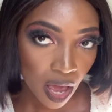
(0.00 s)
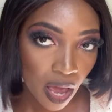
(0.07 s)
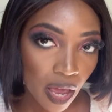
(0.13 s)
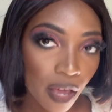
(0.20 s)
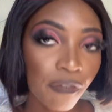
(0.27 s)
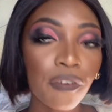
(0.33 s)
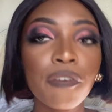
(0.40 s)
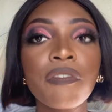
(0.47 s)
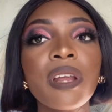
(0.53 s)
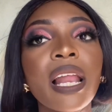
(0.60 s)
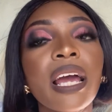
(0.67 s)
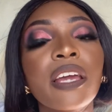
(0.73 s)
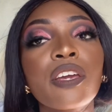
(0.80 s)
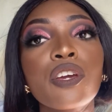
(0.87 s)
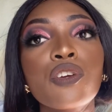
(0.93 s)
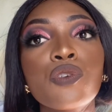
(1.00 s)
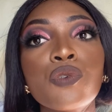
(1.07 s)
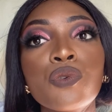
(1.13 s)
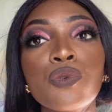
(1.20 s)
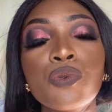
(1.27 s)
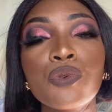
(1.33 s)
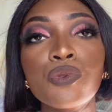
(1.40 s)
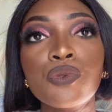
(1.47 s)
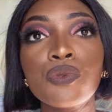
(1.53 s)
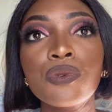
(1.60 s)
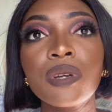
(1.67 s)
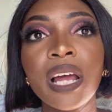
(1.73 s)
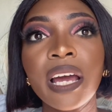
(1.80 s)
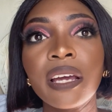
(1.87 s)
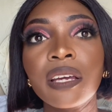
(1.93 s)
if you feel like you
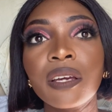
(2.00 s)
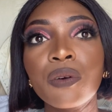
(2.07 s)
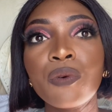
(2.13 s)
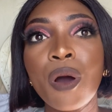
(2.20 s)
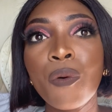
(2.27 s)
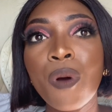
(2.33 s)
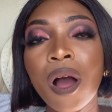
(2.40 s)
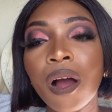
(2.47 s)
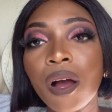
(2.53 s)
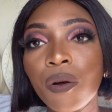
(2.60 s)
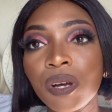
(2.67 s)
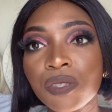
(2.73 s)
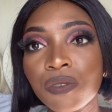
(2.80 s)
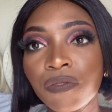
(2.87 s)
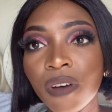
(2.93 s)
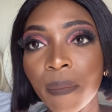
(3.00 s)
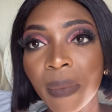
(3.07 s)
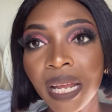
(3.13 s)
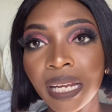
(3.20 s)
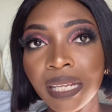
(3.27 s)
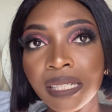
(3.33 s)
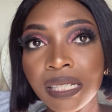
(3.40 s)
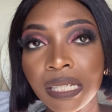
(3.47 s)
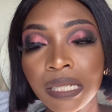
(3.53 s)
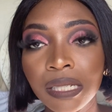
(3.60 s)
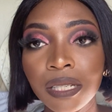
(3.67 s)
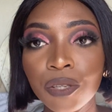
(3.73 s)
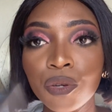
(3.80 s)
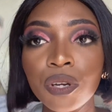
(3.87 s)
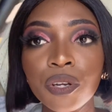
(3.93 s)
like my lashes,
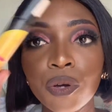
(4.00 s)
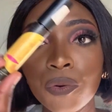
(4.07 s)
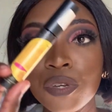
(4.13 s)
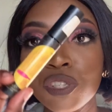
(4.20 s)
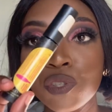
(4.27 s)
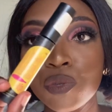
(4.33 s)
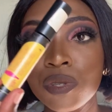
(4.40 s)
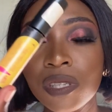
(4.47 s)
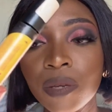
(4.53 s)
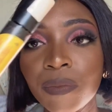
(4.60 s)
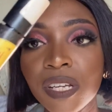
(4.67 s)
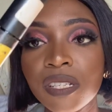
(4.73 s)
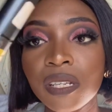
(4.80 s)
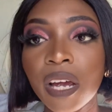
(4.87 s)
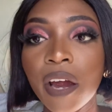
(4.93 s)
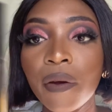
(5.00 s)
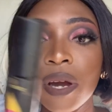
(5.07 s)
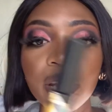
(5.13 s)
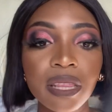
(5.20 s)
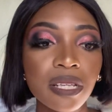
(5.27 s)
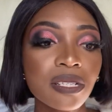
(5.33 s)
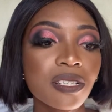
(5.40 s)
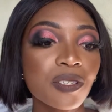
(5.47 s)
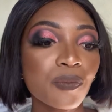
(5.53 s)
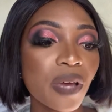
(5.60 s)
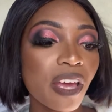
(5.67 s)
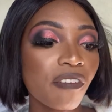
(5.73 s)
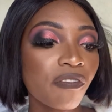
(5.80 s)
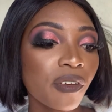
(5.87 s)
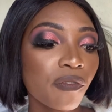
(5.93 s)
you can always use a mascara. This is
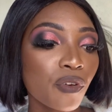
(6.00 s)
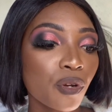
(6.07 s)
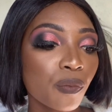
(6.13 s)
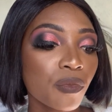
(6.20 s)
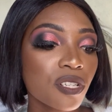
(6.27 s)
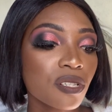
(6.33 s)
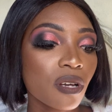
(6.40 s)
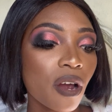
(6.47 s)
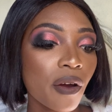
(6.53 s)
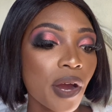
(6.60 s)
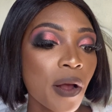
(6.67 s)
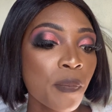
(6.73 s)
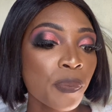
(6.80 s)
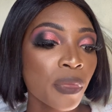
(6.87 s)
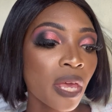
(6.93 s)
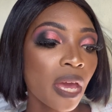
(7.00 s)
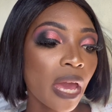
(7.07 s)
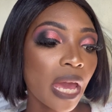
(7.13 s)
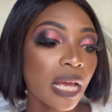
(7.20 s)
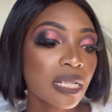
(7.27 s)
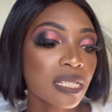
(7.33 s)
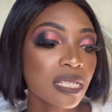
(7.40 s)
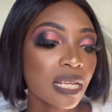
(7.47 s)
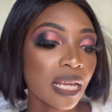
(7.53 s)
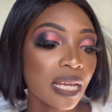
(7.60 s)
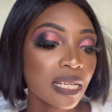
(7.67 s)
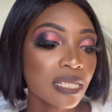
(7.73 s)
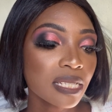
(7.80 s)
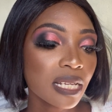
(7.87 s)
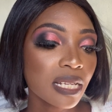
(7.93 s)
my favorite mascara. It's the
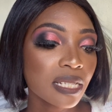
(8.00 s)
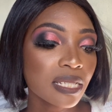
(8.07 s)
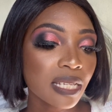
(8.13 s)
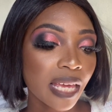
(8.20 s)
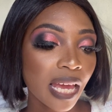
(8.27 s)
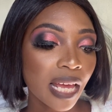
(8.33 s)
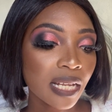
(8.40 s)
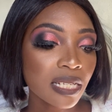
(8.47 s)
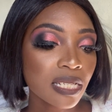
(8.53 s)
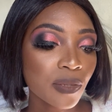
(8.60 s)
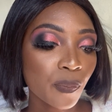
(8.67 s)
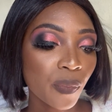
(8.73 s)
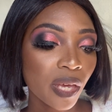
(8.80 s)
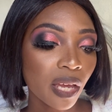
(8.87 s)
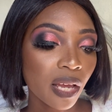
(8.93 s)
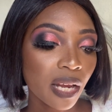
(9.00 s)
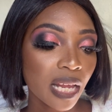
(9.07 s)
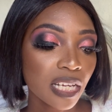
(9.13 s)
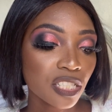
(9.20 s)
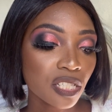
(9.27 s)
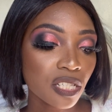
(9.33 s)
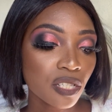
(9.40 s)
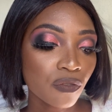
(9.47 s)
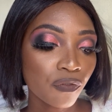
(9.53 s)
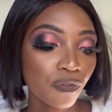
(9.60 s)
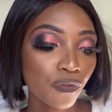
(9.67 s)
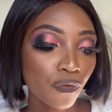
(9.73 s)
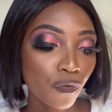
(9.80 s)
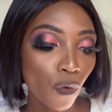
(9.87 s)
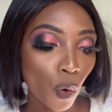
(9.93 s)
Essence Get Big Lashes
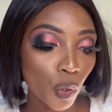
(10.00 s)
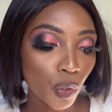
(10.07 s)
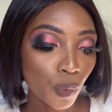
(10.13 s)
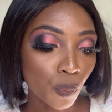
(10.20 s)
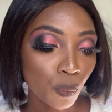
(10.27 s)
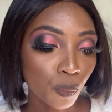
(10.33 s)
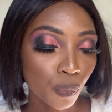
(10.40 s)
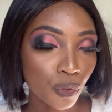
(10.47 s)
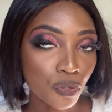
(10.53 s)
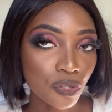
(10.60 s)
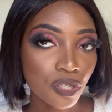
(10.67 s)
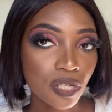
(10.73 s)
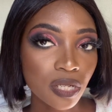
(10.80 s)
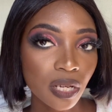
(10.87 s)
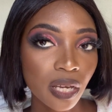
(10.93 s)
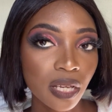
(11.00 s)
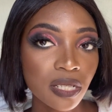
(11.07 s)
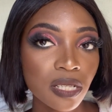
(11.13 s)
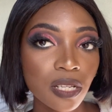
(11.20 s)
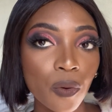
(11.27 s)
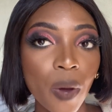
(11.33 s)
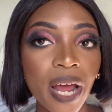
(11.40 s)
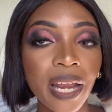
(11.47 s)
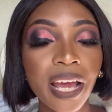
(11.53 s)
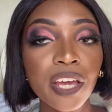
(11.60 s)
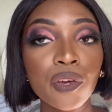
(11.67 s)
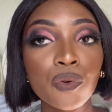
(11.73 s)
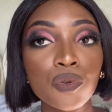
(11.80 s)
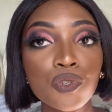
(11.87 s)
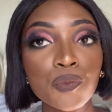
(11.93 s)
Volume Boost. It's the one I
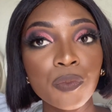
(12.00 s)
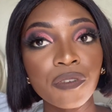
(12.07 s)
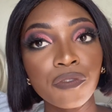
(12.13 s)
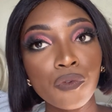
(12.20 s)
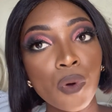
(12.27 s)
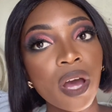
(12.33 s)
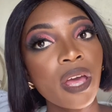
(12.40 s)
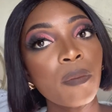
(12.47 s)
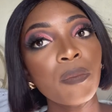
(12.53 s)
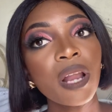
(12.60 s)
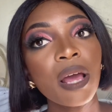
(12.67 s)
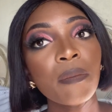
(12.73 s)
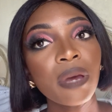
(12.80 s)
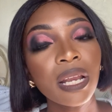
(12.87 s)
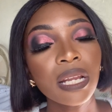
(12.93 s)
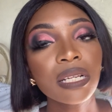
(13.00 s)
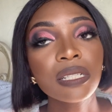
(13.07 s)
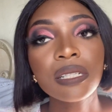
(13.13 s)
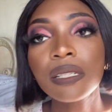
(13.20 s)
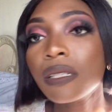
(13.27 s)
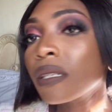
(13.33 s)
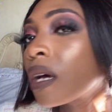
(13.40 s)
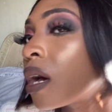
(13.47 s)
use before I apply my lashes.